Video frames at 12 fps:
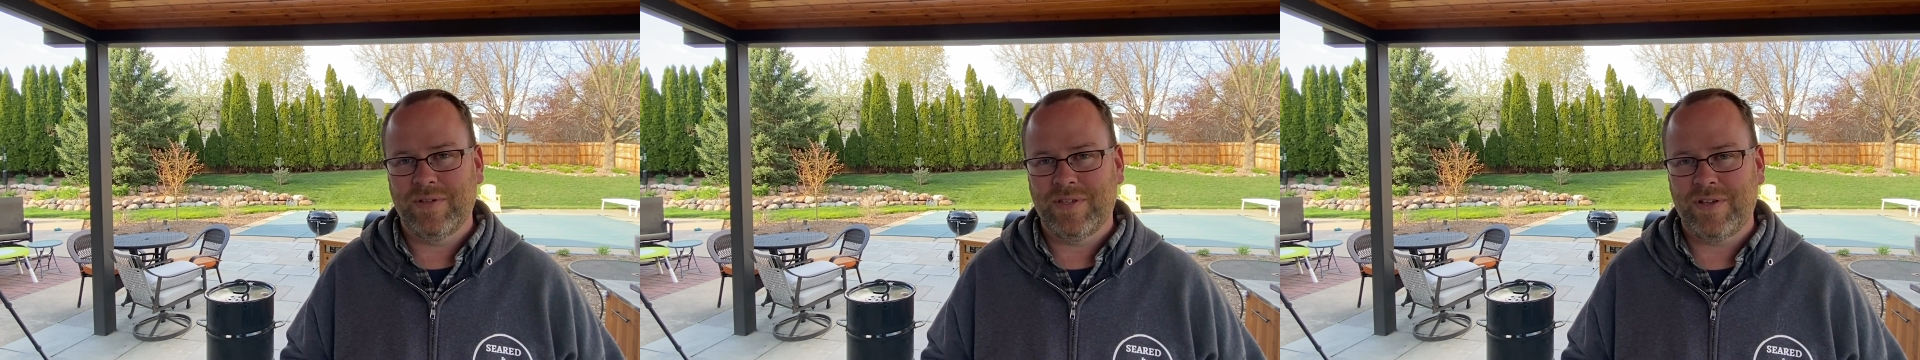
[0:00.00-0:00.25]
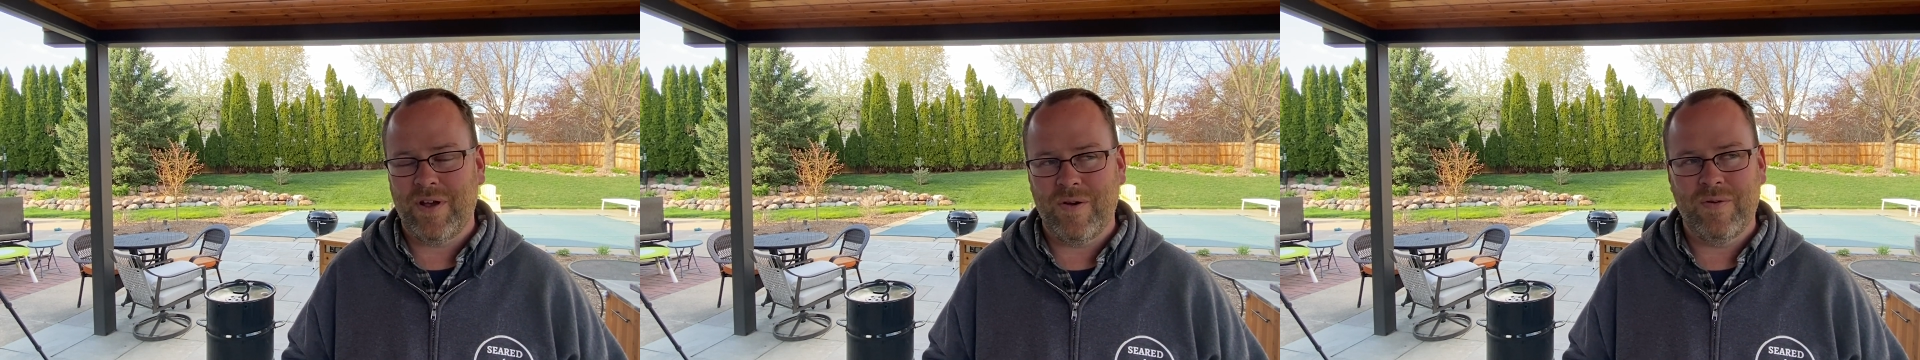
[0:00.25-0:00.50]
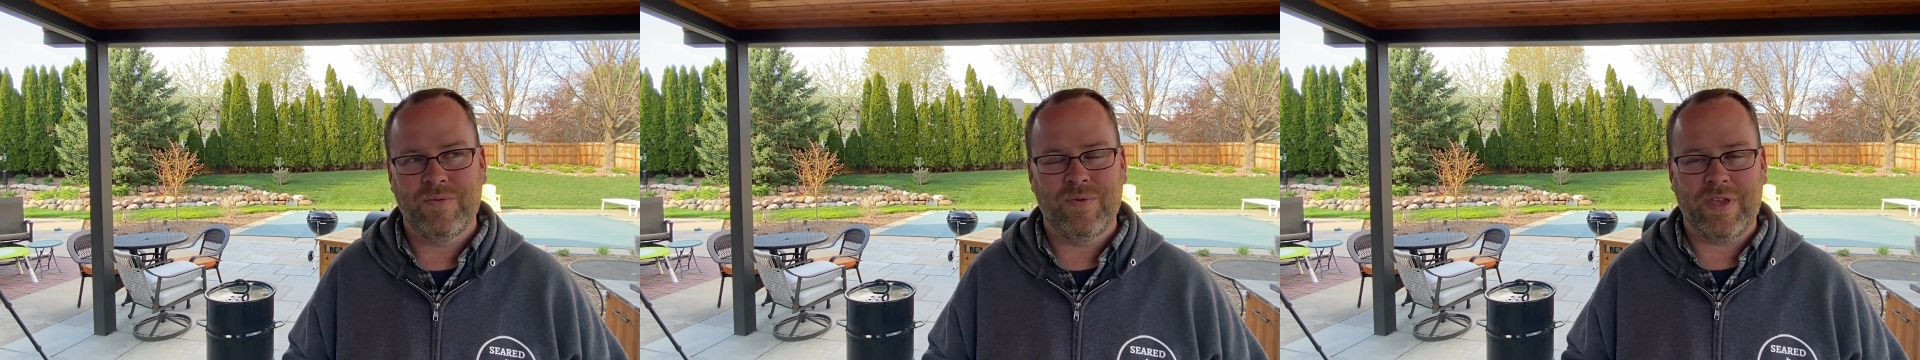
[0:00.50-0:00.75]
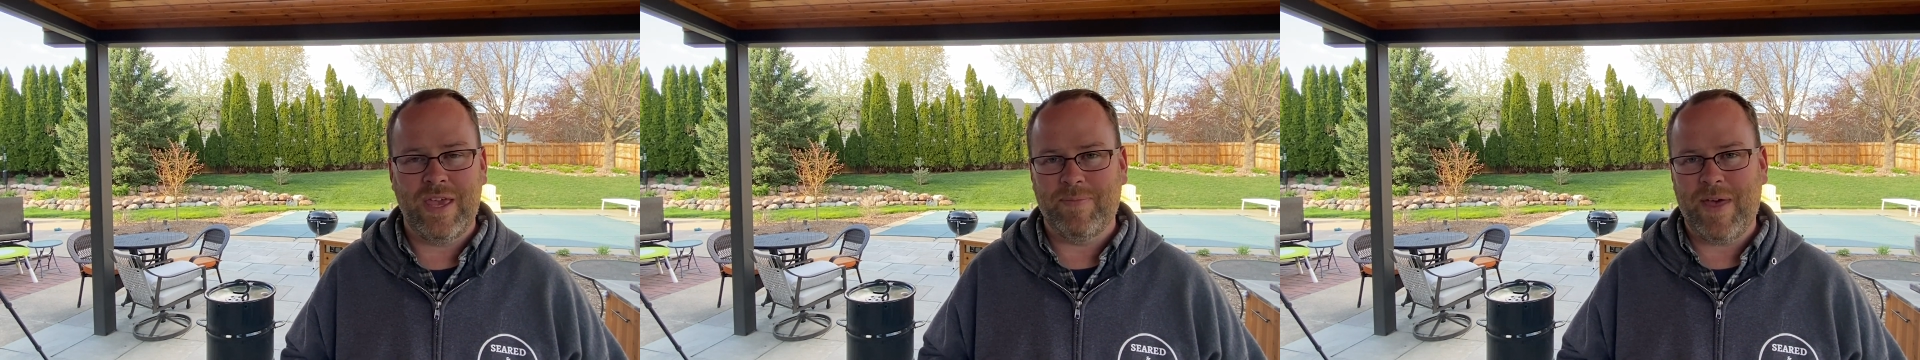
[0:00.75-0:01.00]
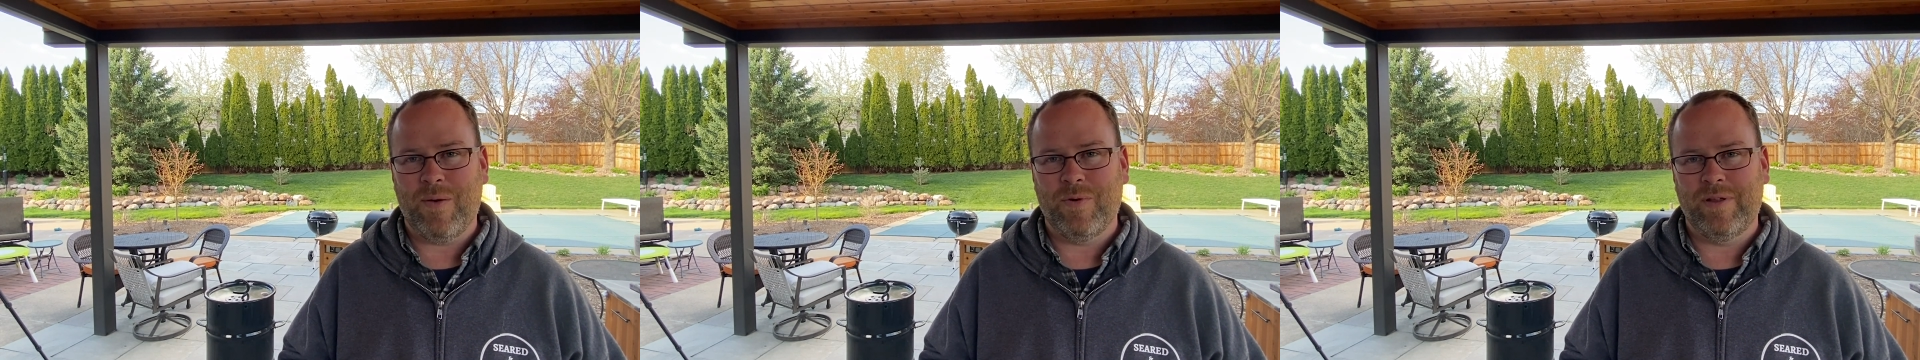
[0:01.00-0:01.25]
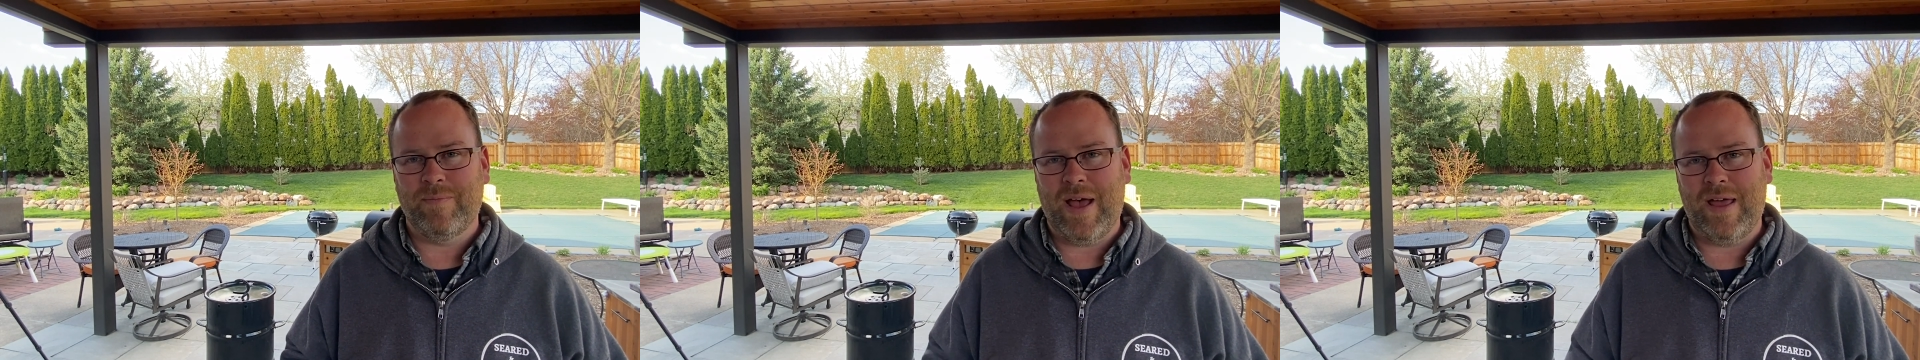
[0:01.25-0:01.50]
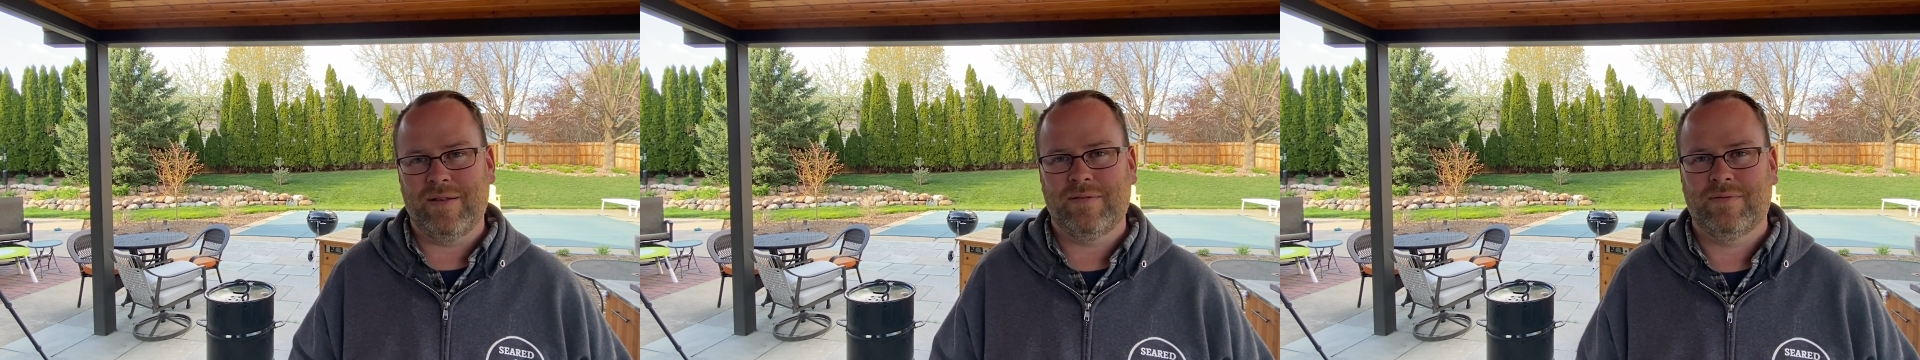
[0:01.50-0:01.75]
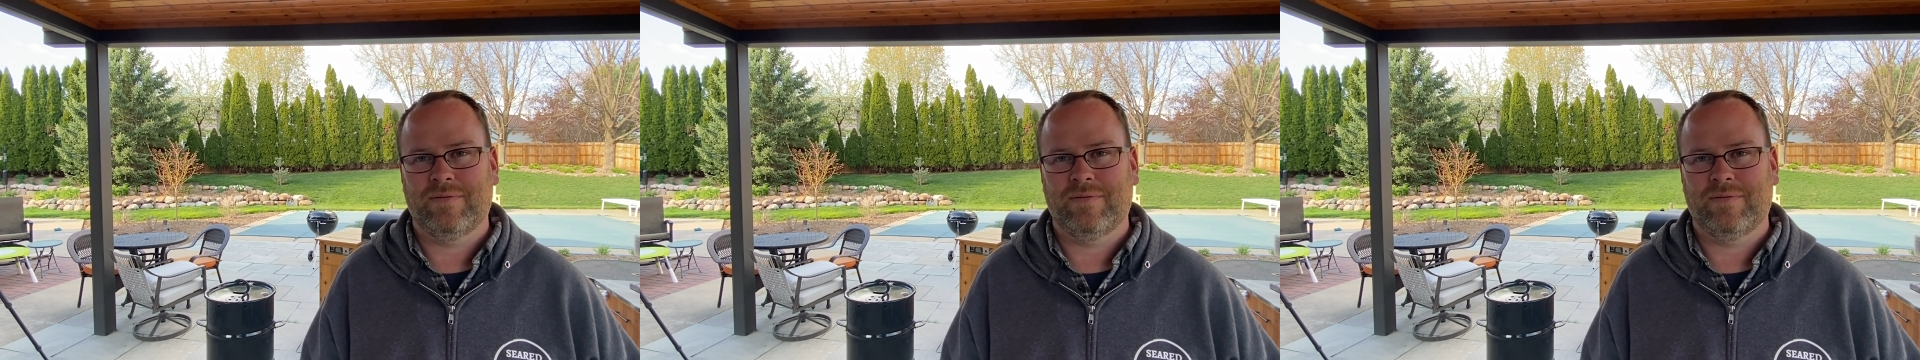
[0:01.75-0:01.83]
So we'll keep that one in mind.